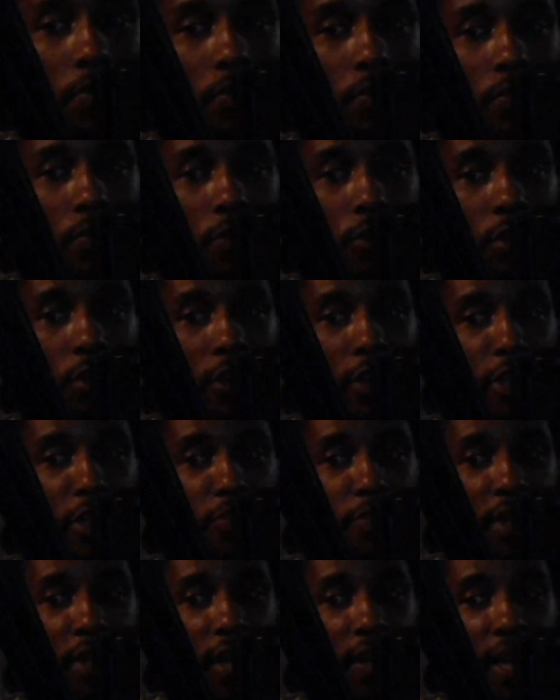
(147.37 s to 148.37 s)
you know, there's
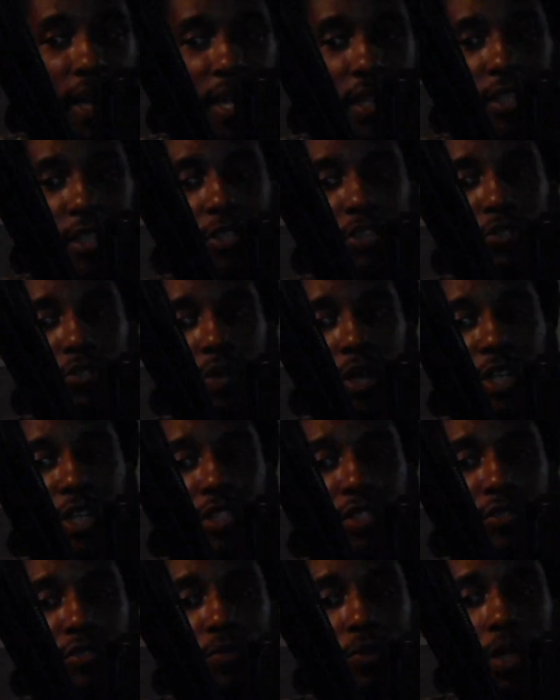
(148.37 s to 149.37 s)
been a lot of
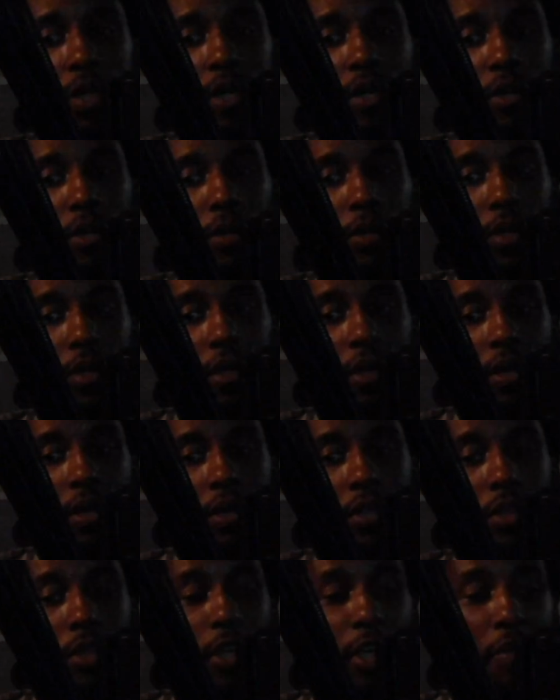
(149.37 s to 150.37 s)
situations where
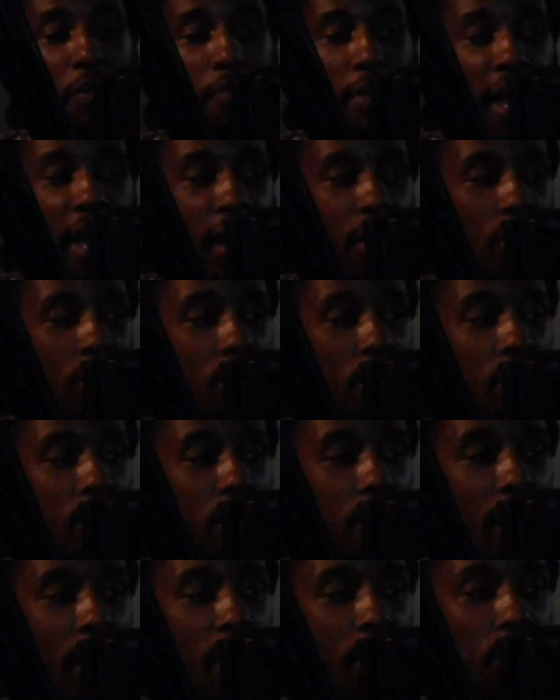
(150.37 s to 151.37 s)
looking back on
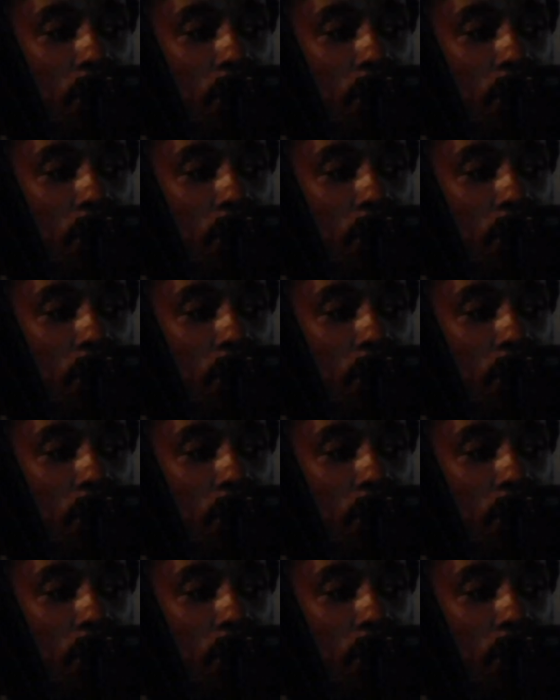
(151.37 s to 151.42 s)
it, I could